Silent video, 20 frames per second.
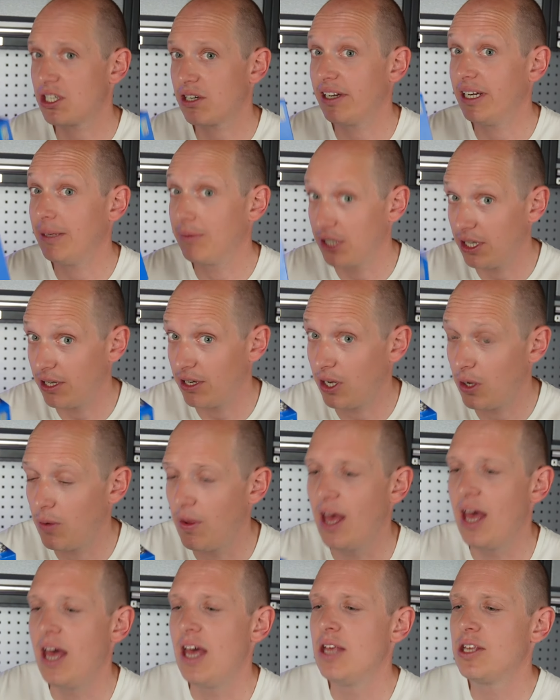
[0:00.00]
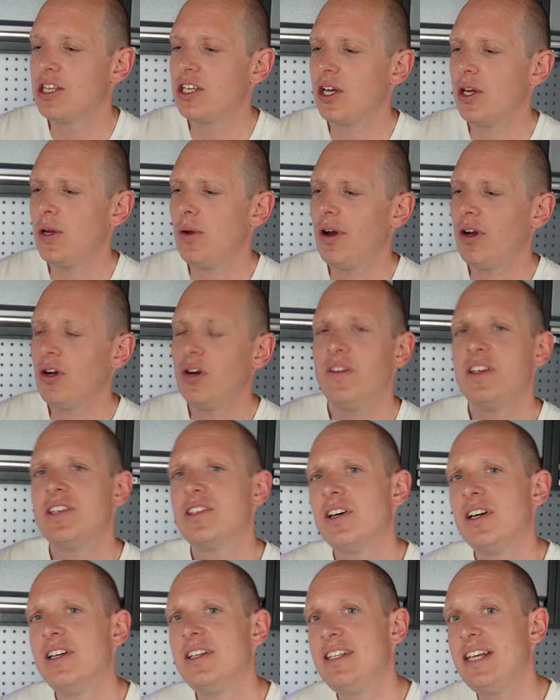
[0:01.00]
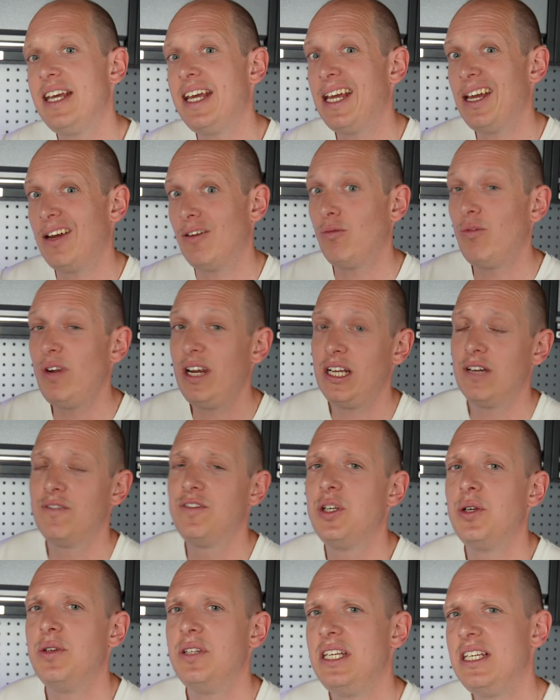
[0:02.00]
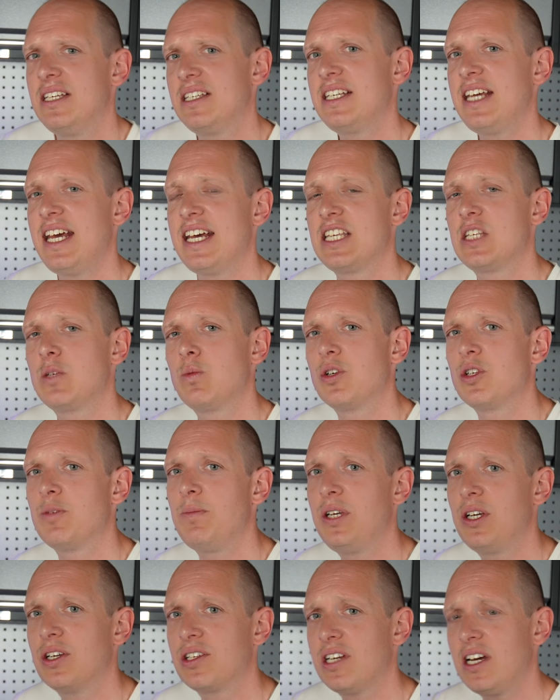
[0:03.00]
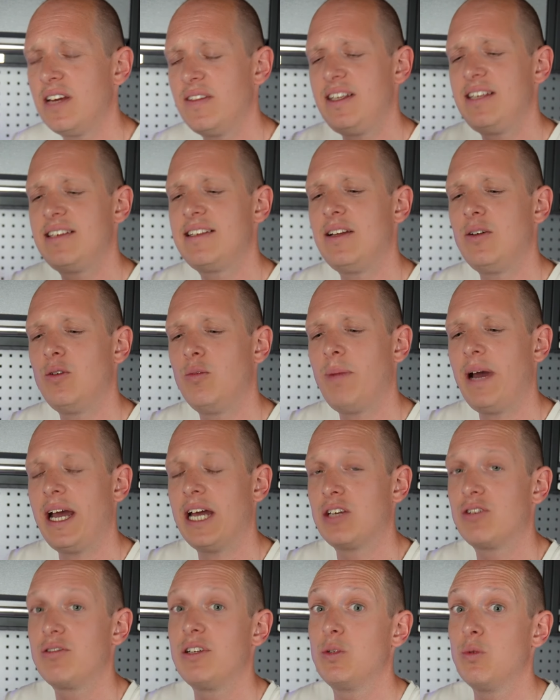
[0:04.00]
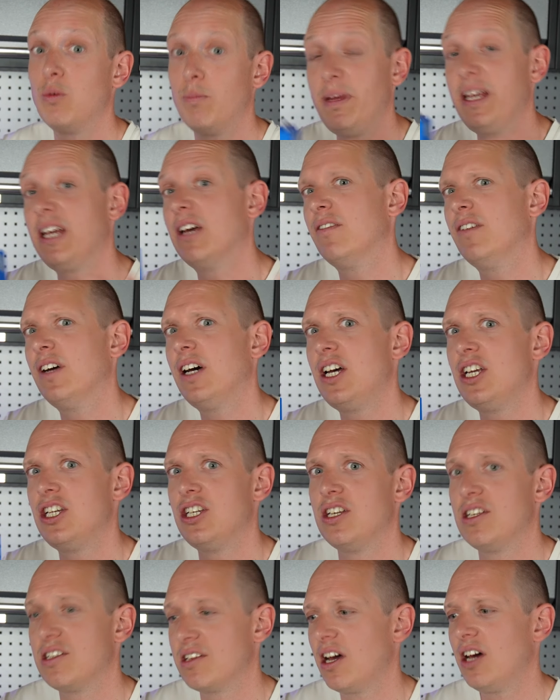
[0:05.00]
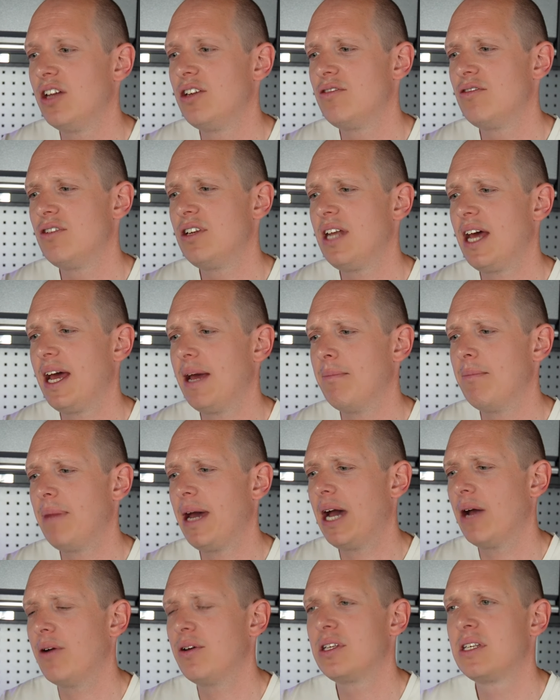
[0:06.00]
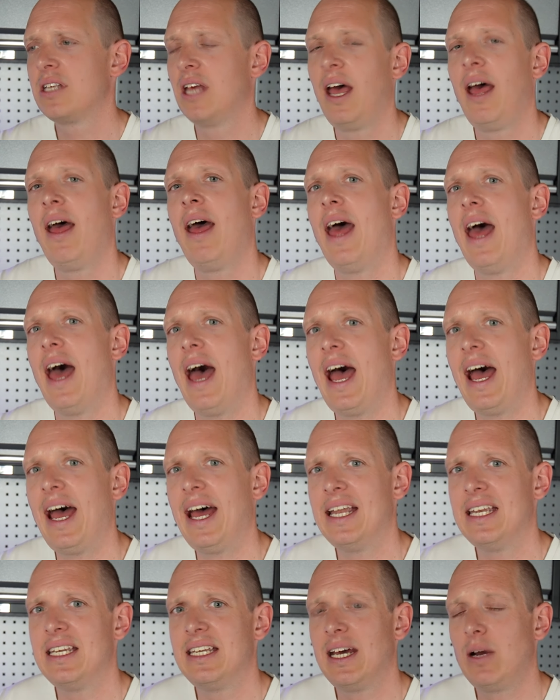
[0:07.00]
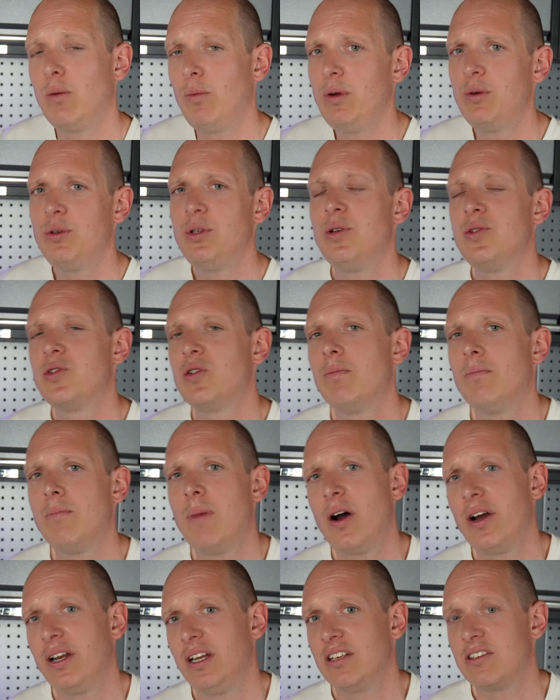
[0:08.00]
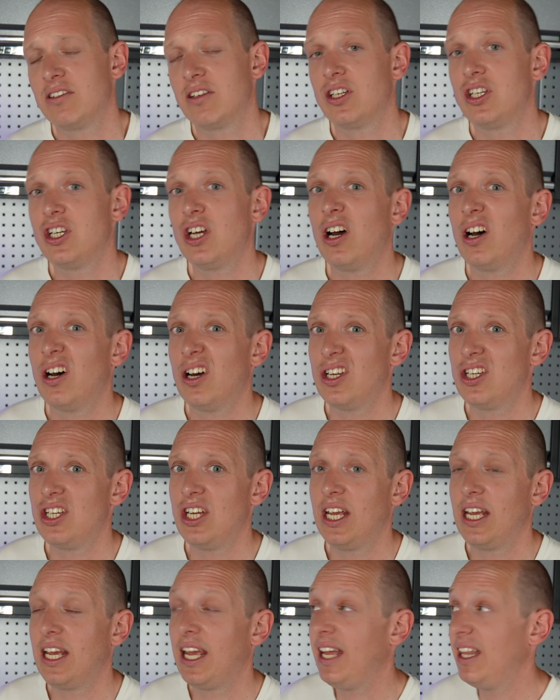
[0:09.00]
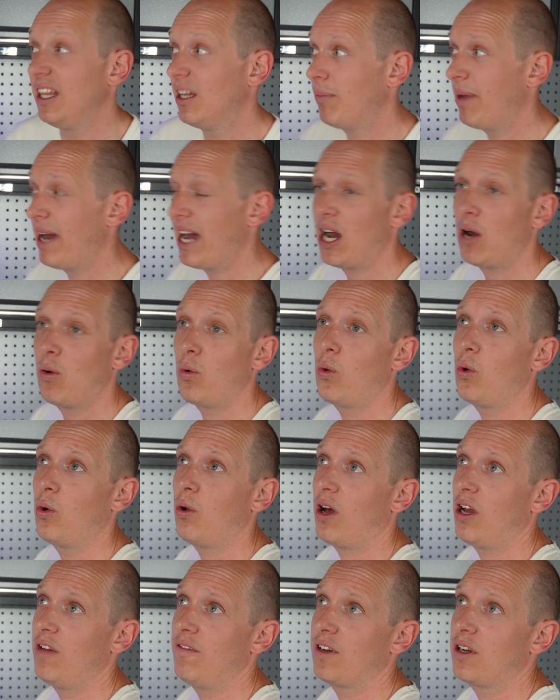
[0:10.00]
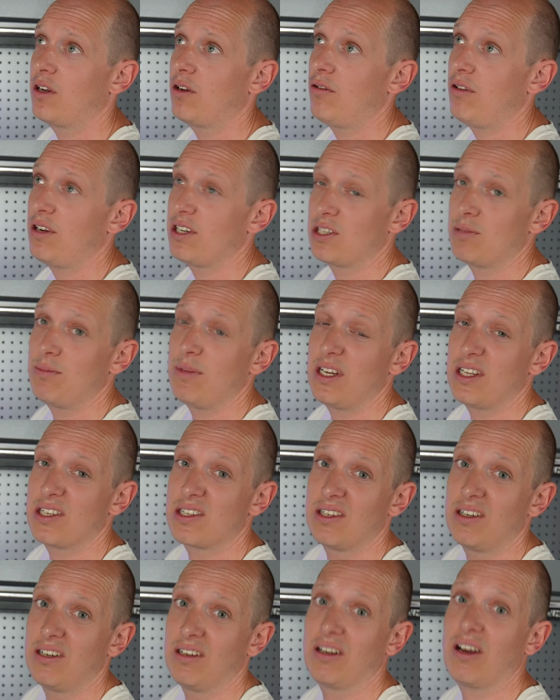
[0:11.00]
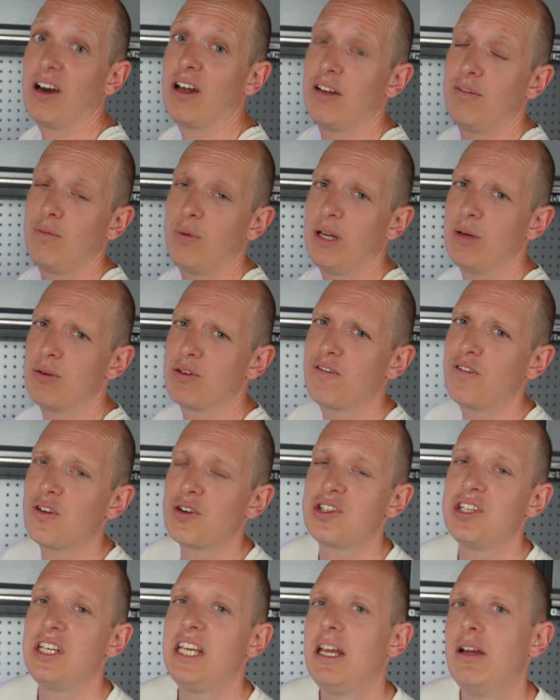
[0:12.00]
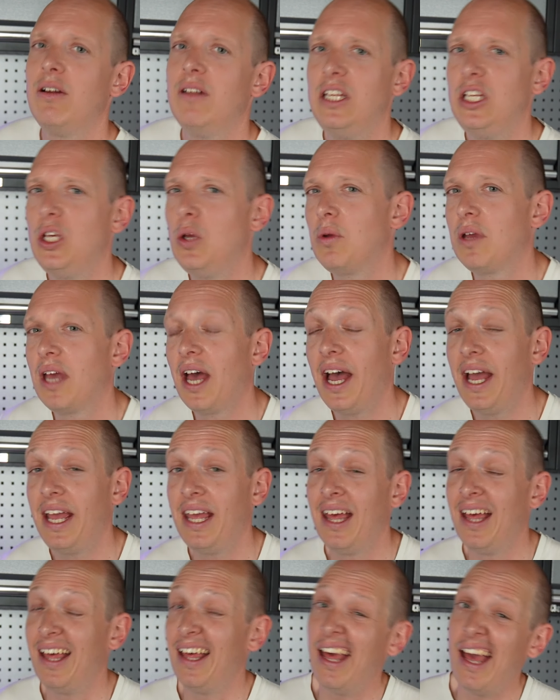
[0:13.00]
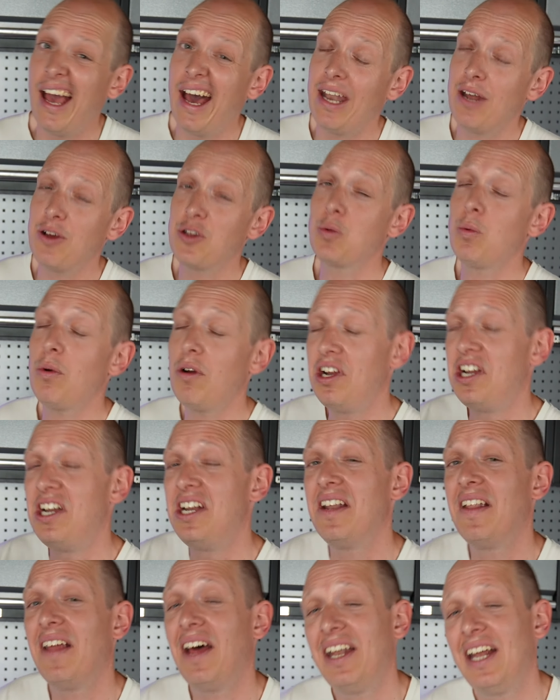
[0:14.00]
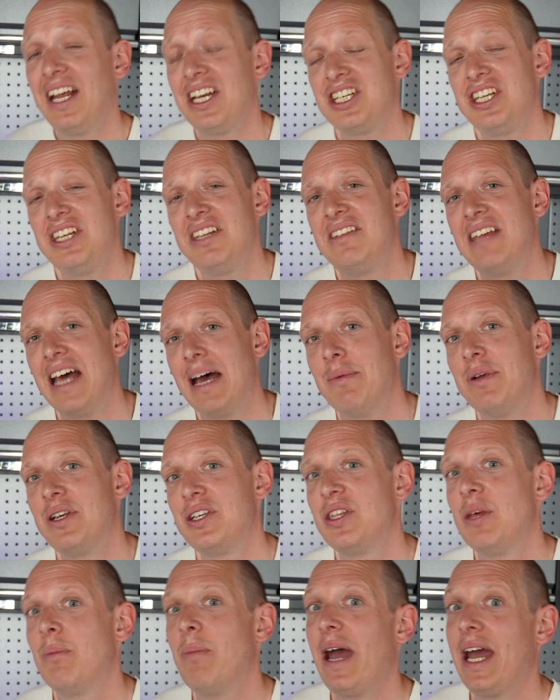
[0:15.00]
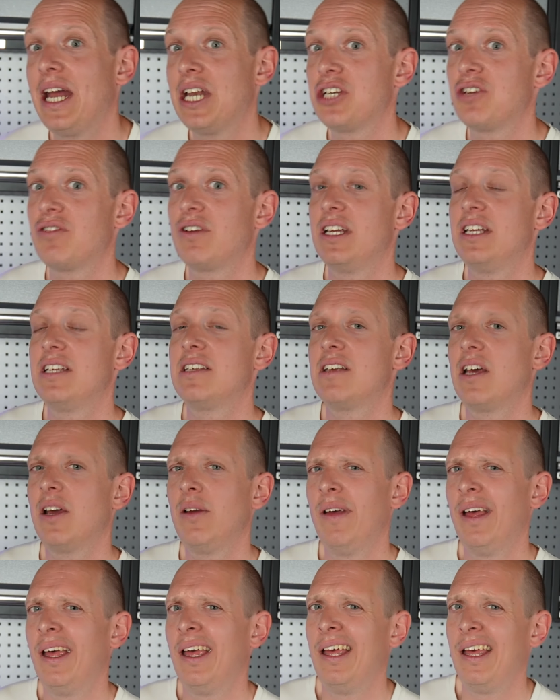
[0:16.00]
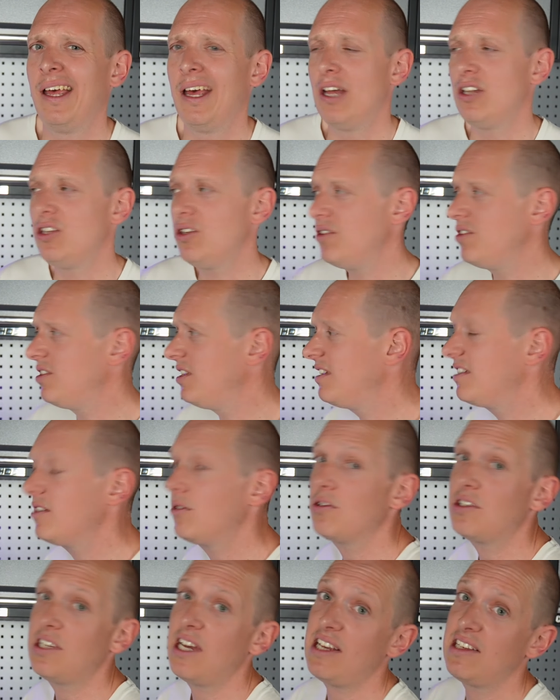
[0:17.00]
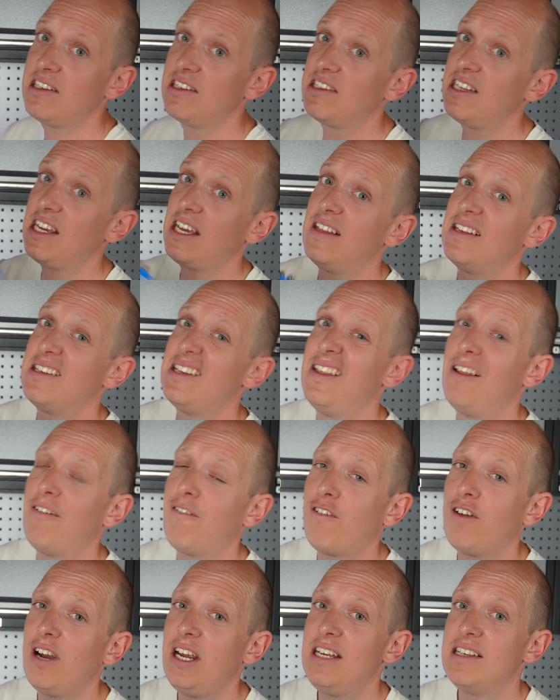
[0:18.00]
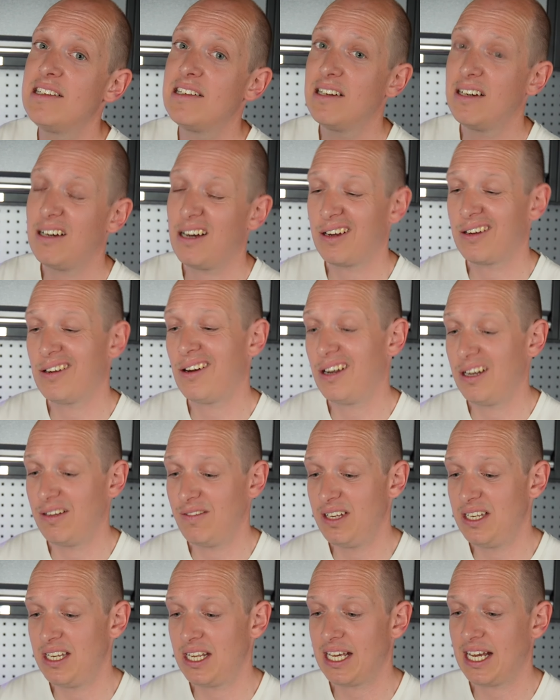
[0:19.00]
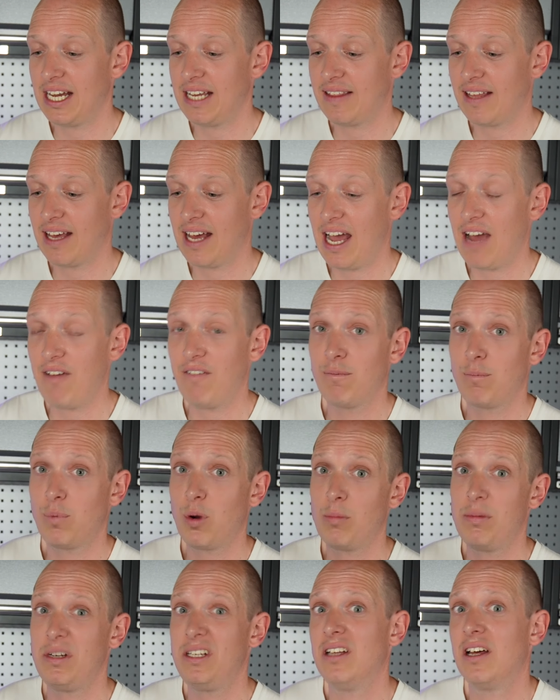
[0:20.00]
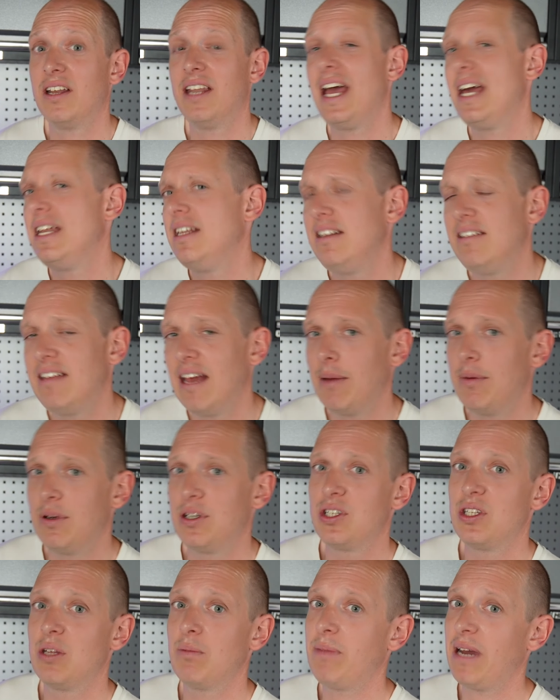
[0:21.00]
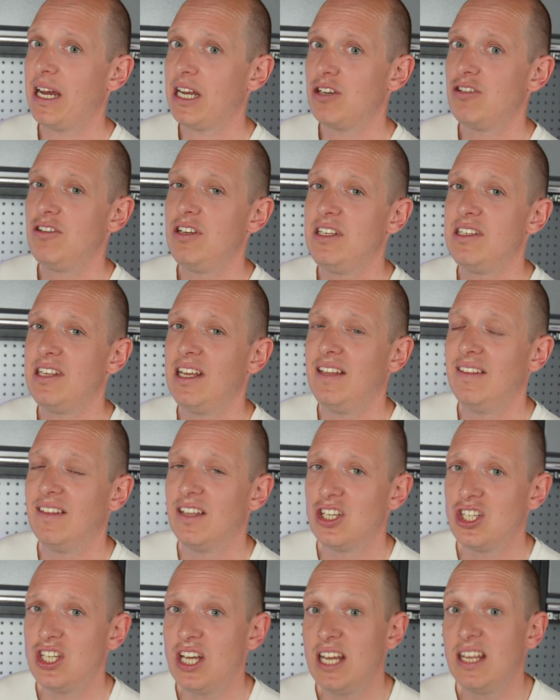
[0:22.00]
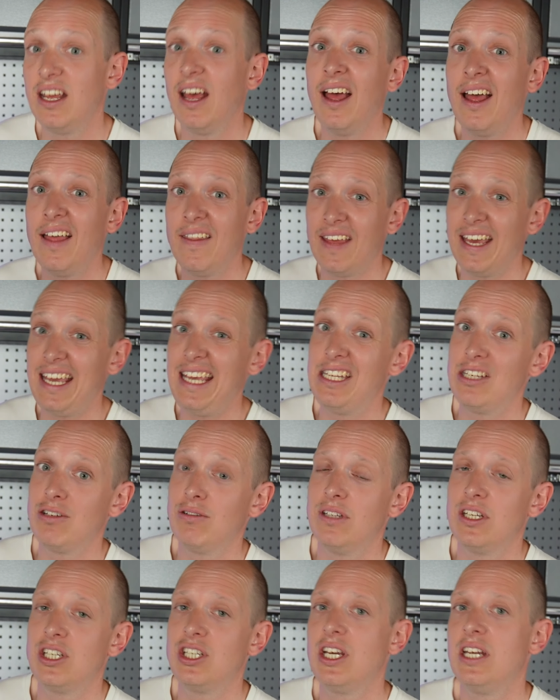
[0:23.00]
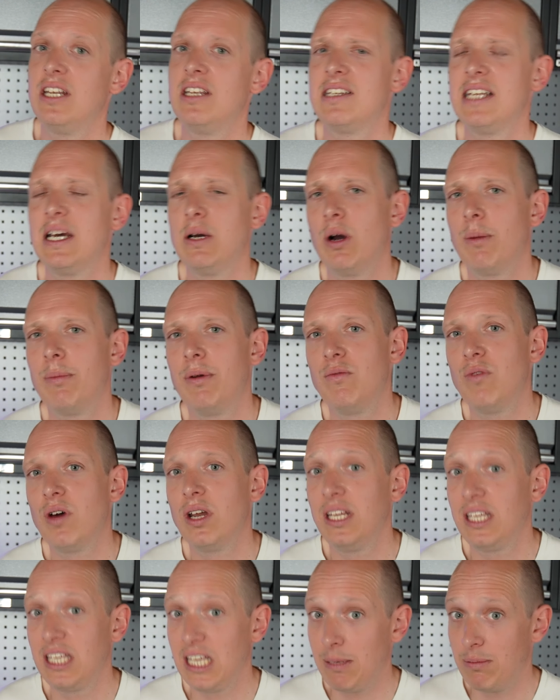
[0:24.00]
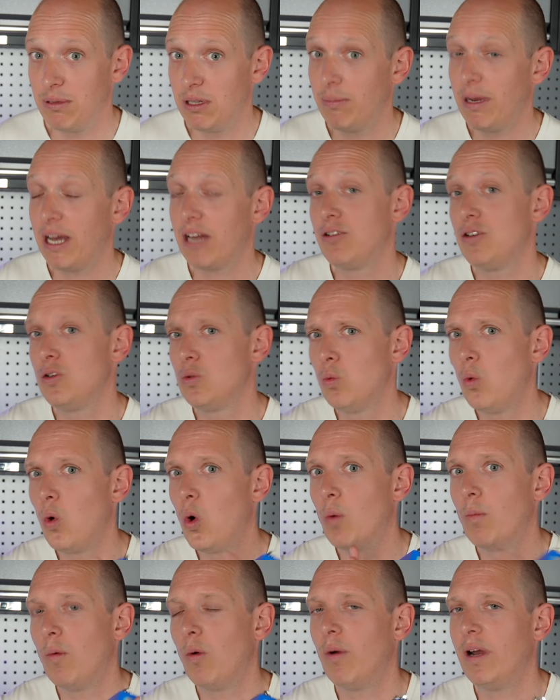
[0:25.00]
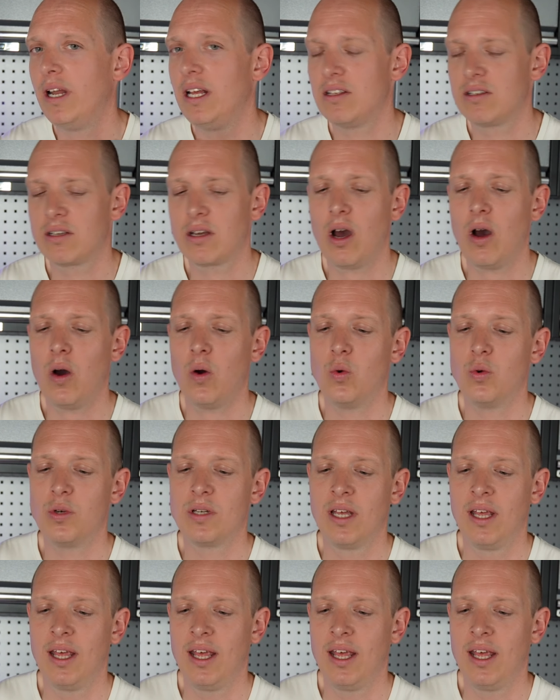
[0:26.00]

I am going to. So I got this idea really of doing these tests was because I had these little batteries, well bigger versions, 100 amp hours, and uh, we were doing some minus charging in the Powell over Christmas and kind of when it was frosty here in the UK and I was worried that I'd actually damaged the battery so doing these little tests and sticking this in the freezer I kind of indicate that I haven't probably done any damage to the batteries in the shed the heater in the shed is now up and running keeping the batteries warm when it's cold